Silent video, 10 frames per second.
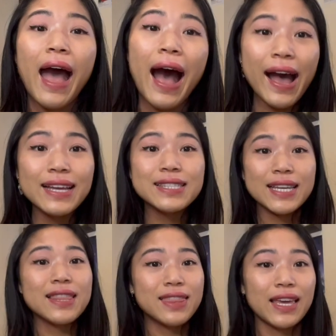I
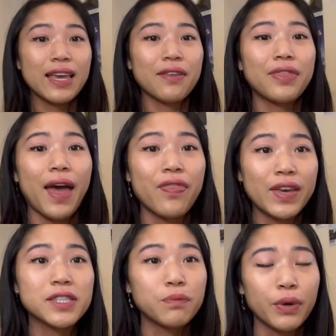did think that
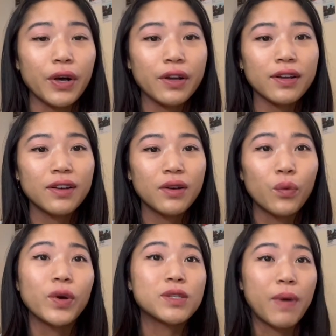this book
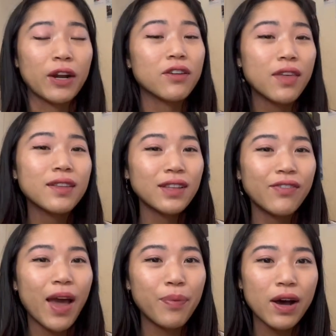was better than The
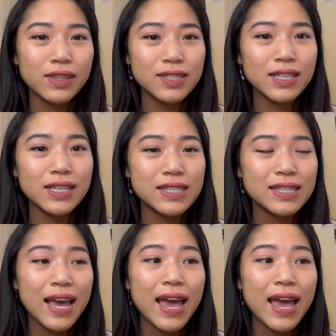Love Hypothesis